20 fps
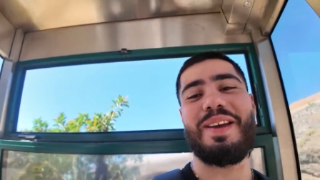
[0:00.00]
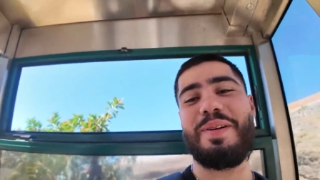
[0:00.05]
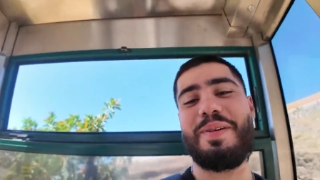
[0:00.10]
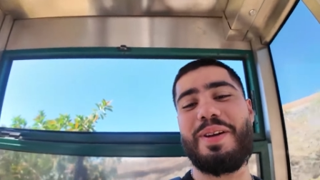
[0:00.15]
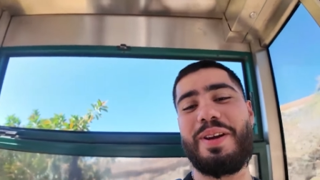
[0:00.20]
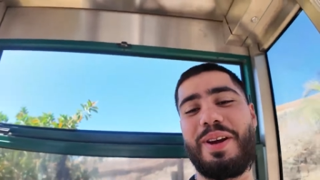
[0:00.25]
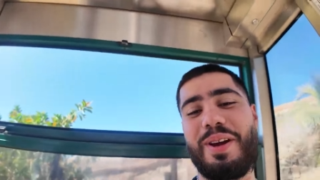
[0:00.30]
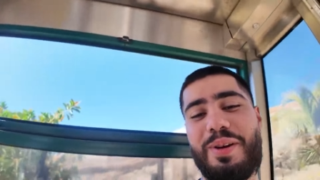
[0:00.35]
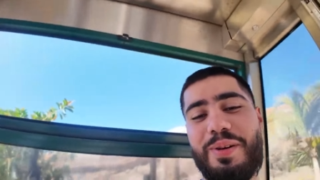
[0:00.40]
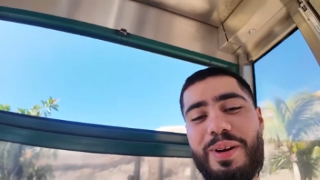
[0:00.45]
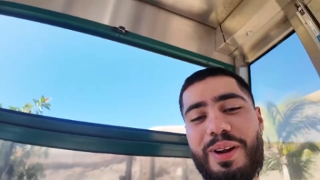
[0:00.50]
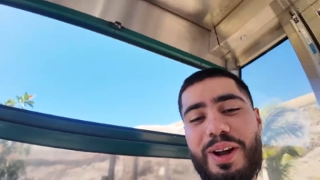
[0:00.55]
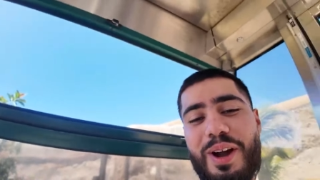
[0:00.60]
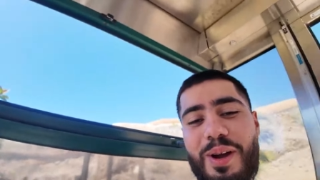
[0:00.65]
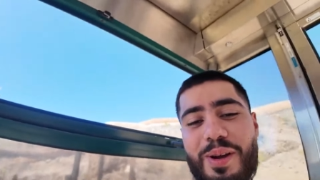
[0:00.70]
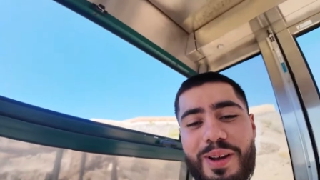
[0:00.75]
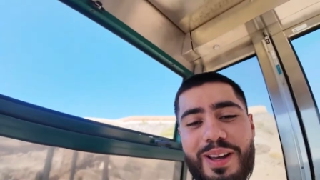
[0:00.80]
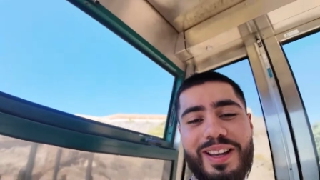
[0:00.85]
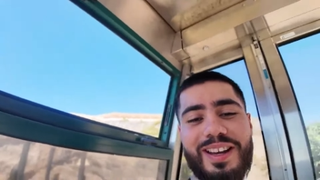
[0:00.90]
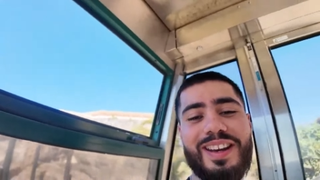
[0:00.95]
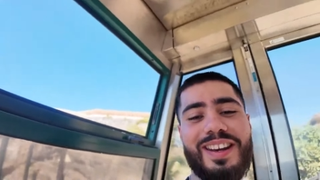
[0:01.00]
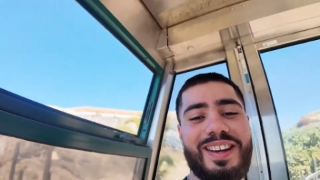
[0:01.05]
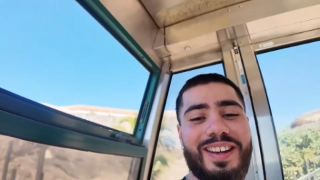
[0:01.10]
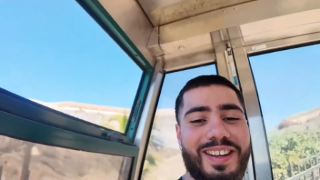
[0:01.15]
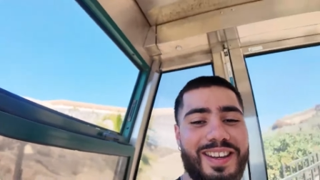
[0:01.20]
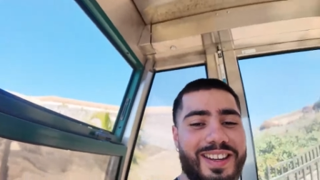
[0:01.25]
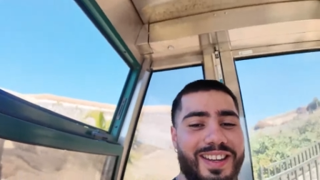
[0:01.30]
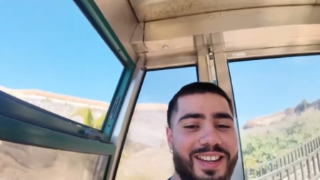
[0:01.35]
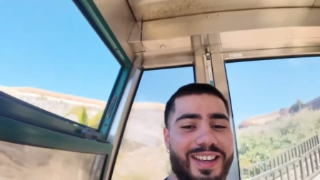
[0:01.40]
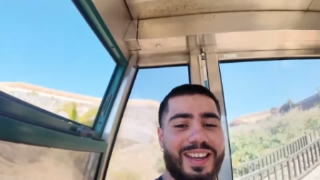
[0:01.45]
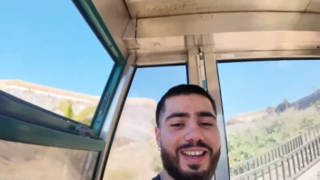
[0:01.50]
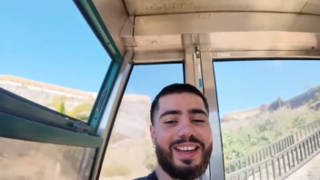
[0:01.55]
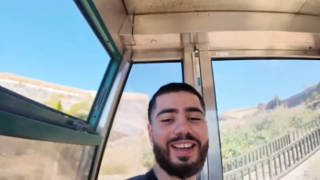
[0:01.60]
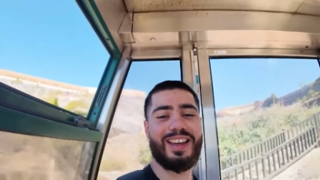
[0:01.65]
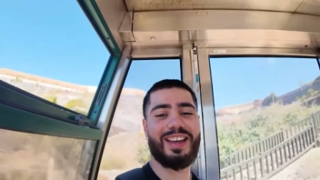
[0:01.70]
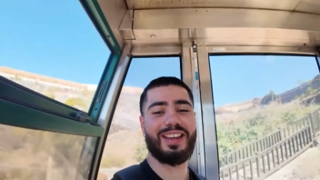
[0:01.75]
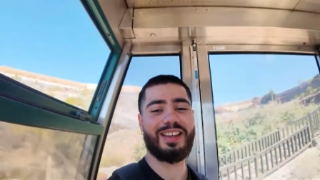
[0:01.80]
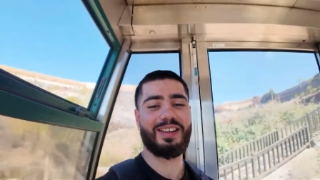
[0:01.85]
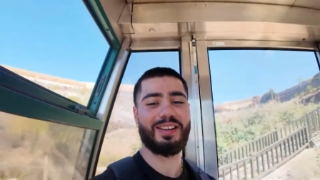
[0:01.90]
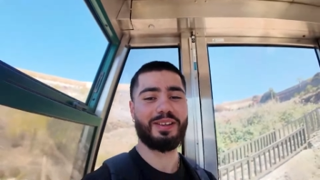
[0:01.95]
There we go, we're going. Uh,
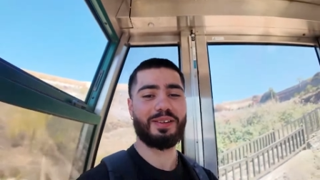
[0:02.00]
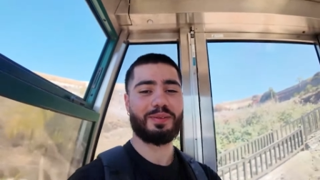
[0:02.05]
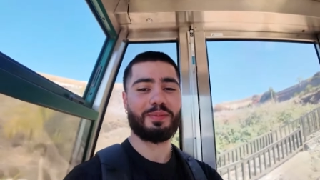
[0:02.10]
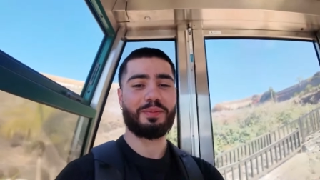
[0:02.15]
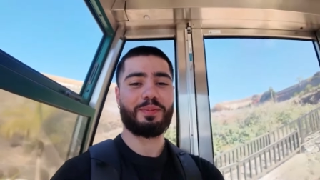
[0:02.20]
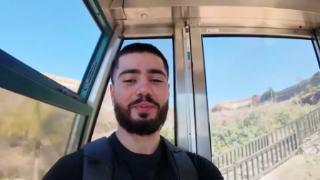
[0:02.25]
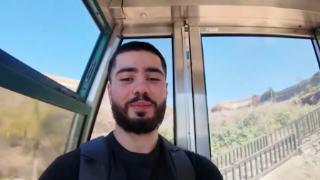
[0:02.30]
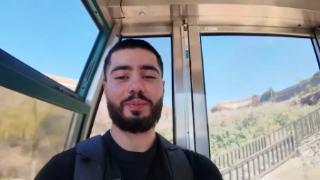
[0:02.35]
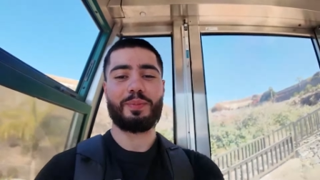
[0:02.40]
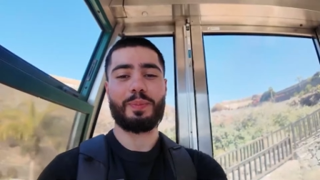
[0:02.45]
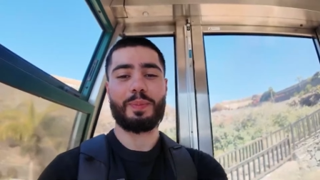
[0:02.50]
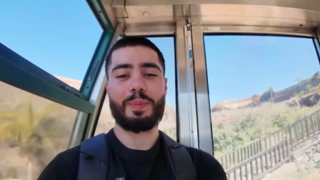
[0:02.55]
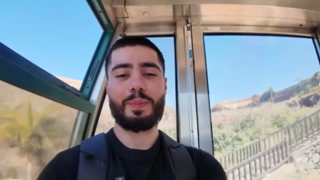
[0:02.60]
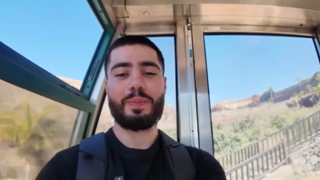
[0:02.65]
yeah